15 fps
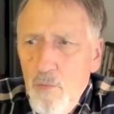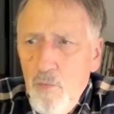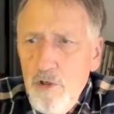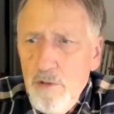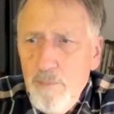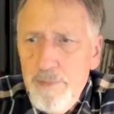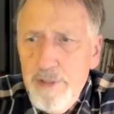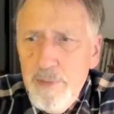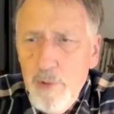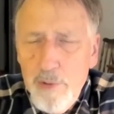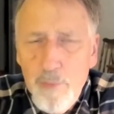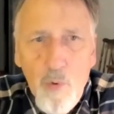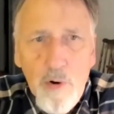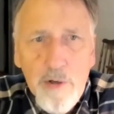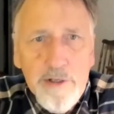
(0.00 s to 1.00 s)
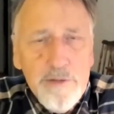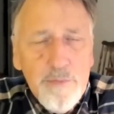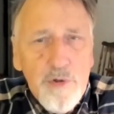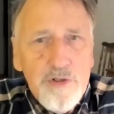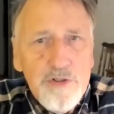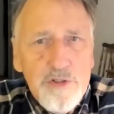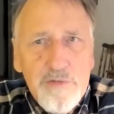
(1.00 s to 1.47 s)
will be
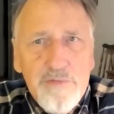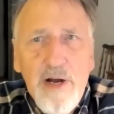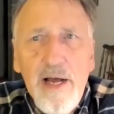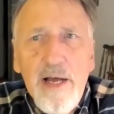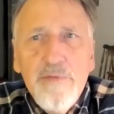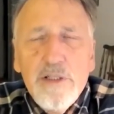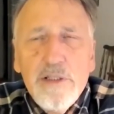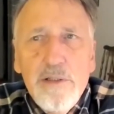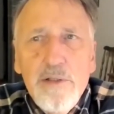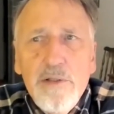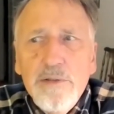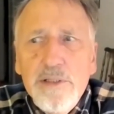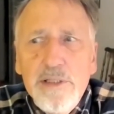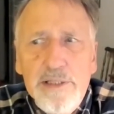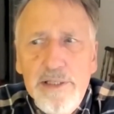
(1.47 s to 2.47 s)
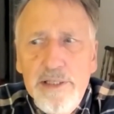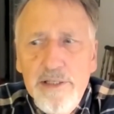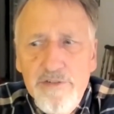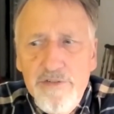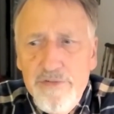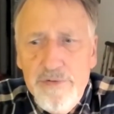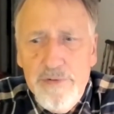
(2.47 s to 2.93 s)
rewarded with survival only
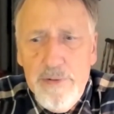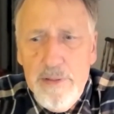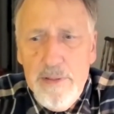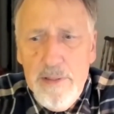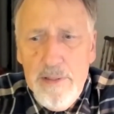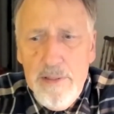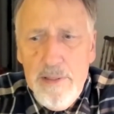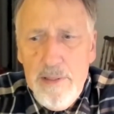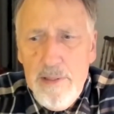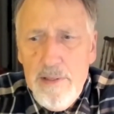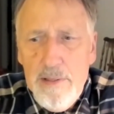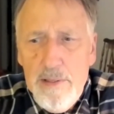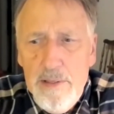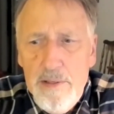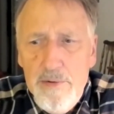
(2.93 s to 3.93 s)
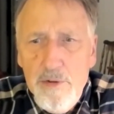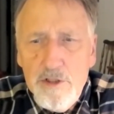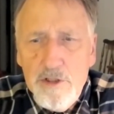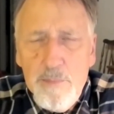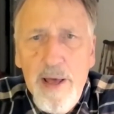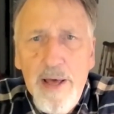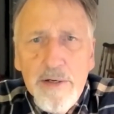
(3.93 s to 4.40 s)
if
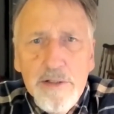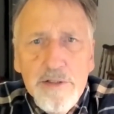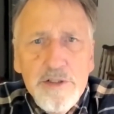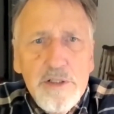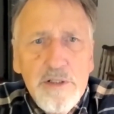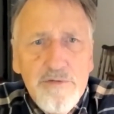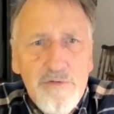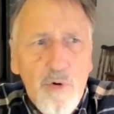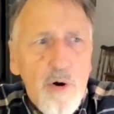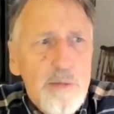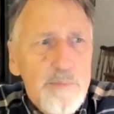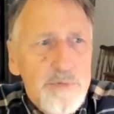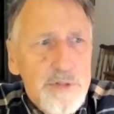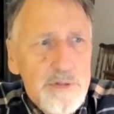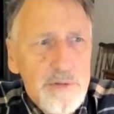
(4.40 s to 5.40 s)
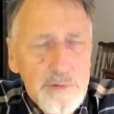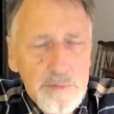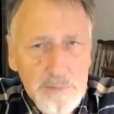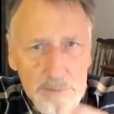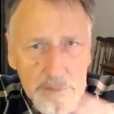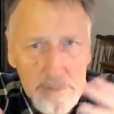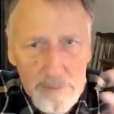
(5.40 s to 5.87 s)
those patterns conform
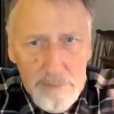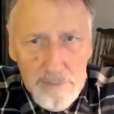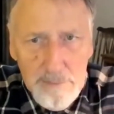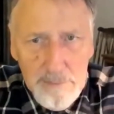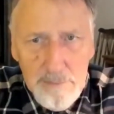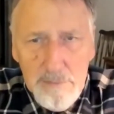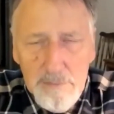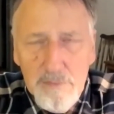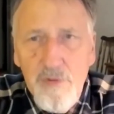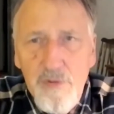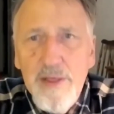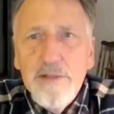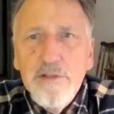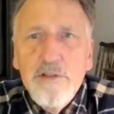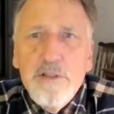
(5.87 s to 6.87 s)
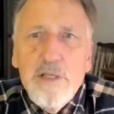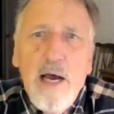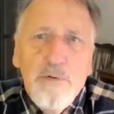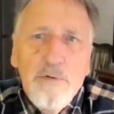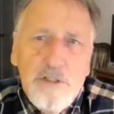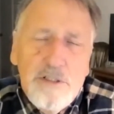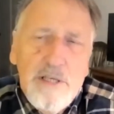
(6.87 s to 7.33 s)
to things
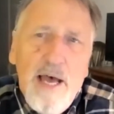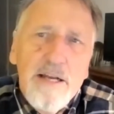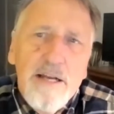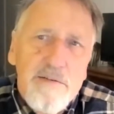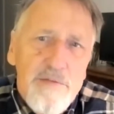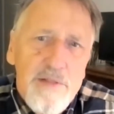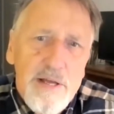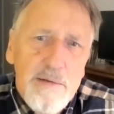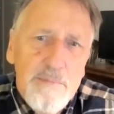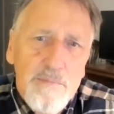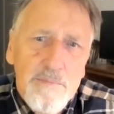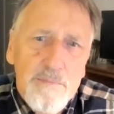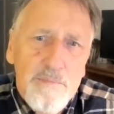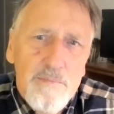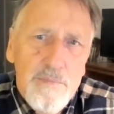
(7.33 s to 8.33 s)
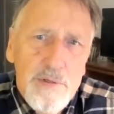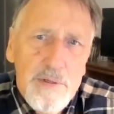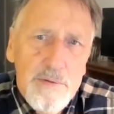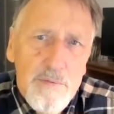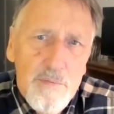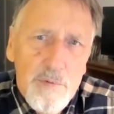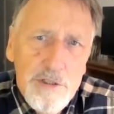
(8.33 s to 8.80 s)
outside of them,
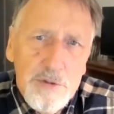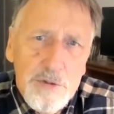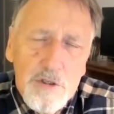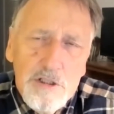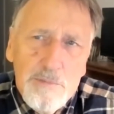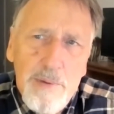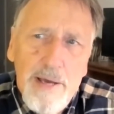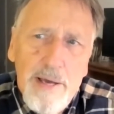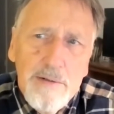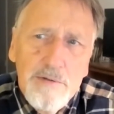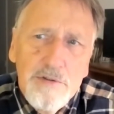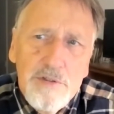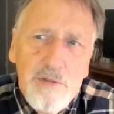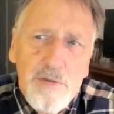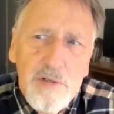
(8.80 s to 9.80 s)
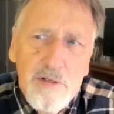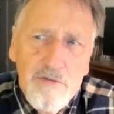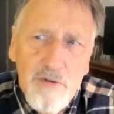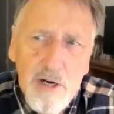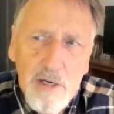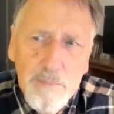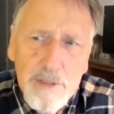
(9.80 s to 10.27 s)
resource patterns in the
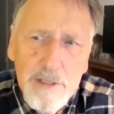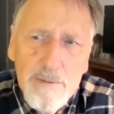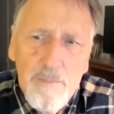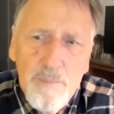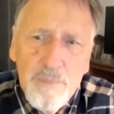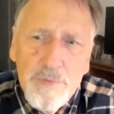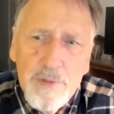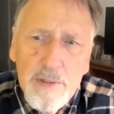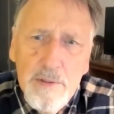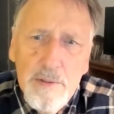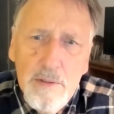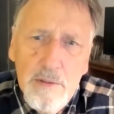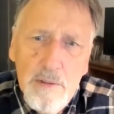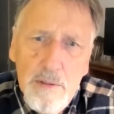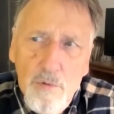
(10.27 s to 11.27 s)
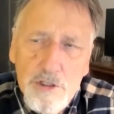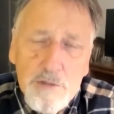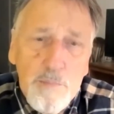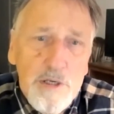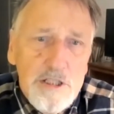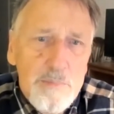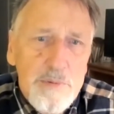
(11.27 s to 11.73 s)
environment,
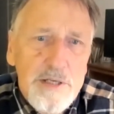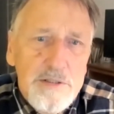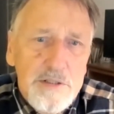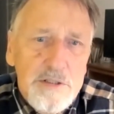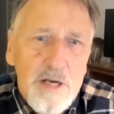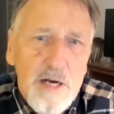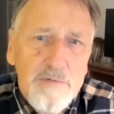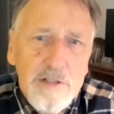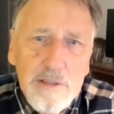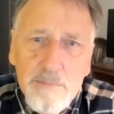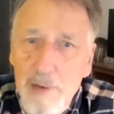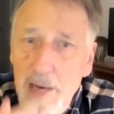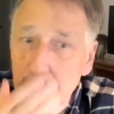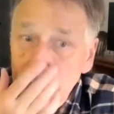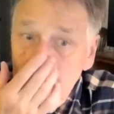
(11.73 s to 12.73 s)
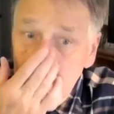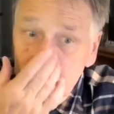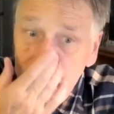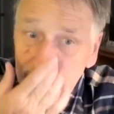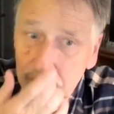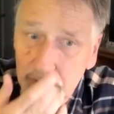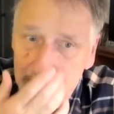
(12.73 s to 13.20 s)
which must be discovered by the
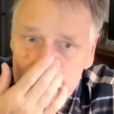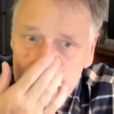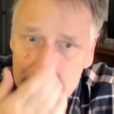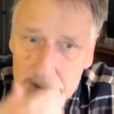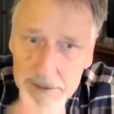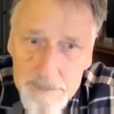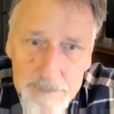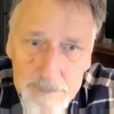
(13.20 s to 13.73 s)
living things.